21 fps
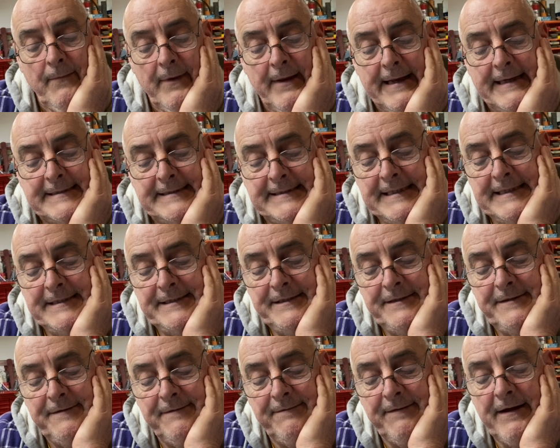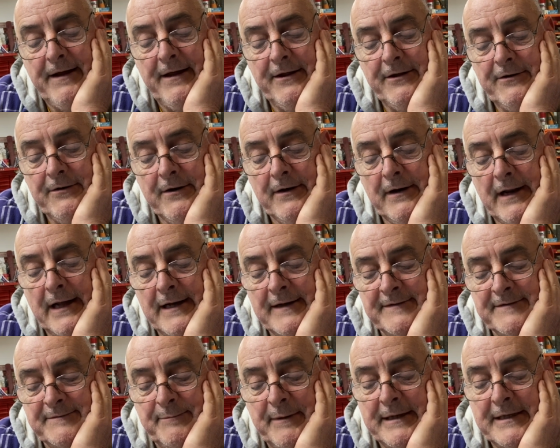It's easy to value our
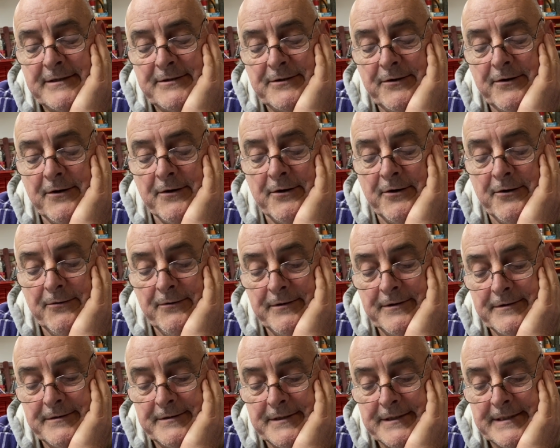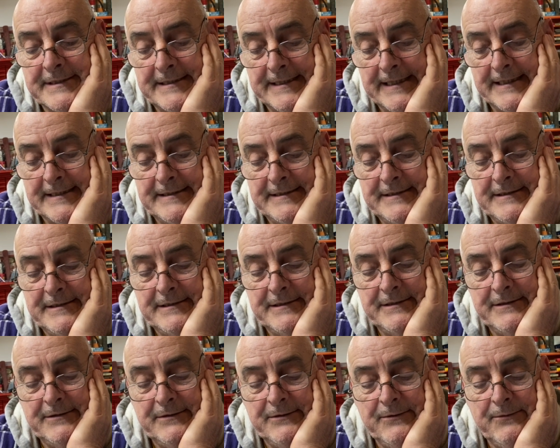lives based on our career success,
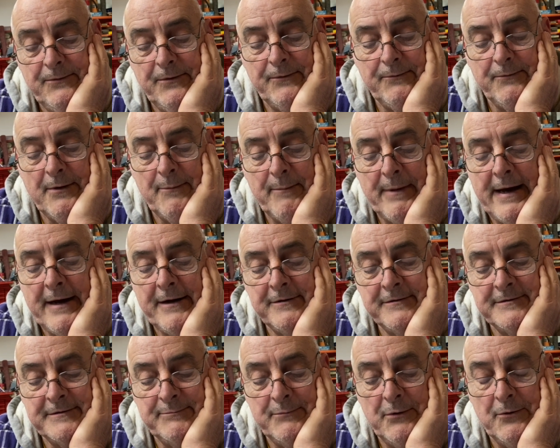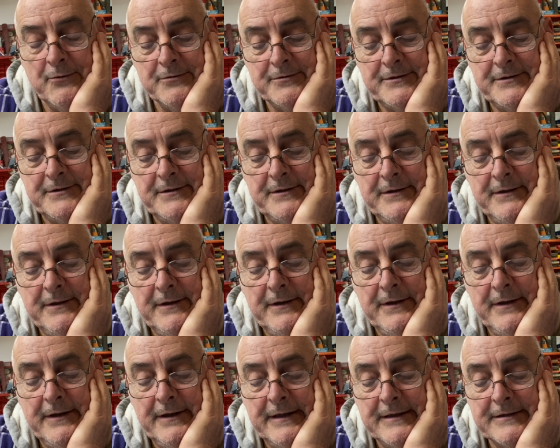when what matters most
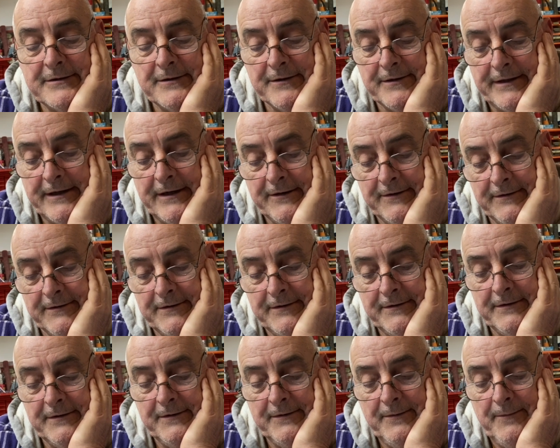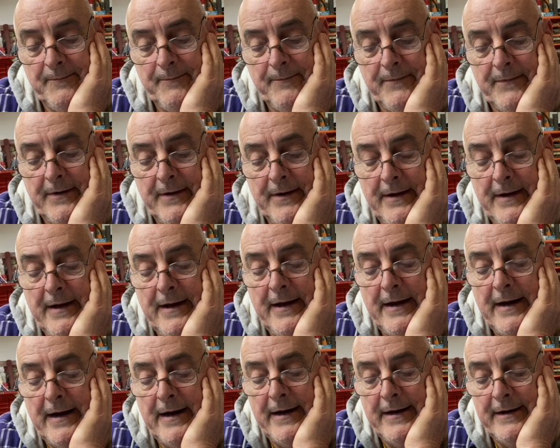is our character.
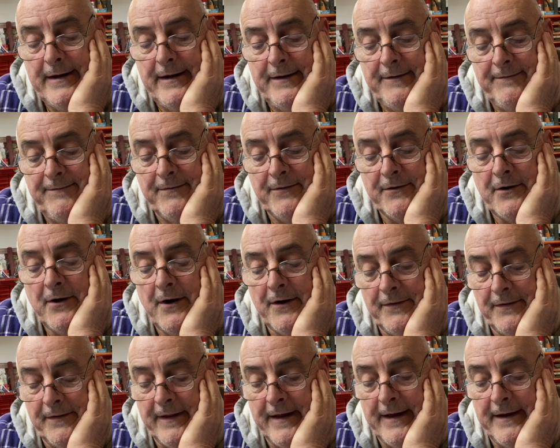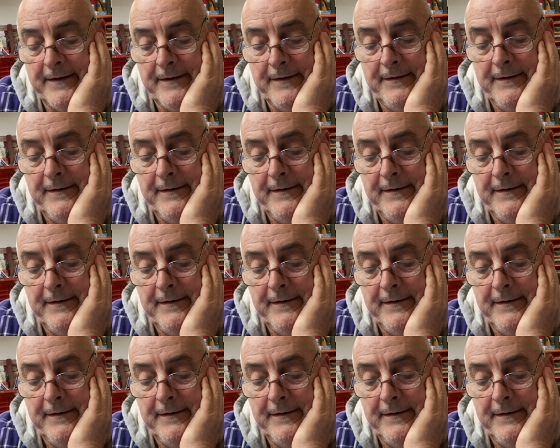I had forgotten that,